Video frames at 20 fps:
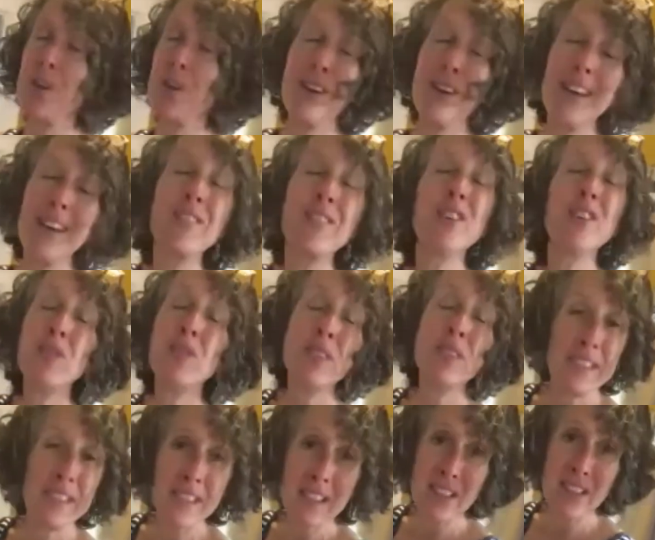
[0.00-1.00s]
You don't have to use
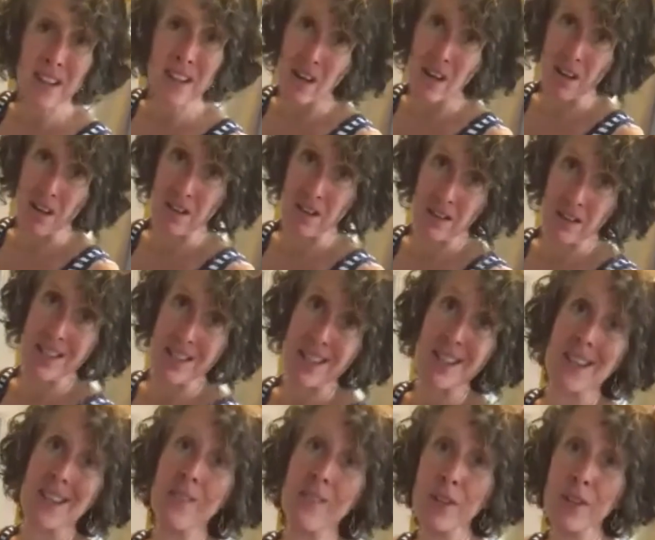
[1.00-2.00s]
dill at all.
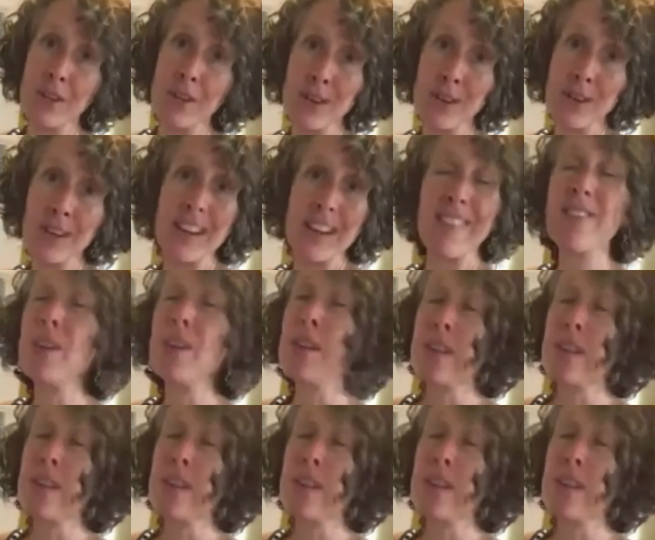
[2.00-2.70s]
If you don't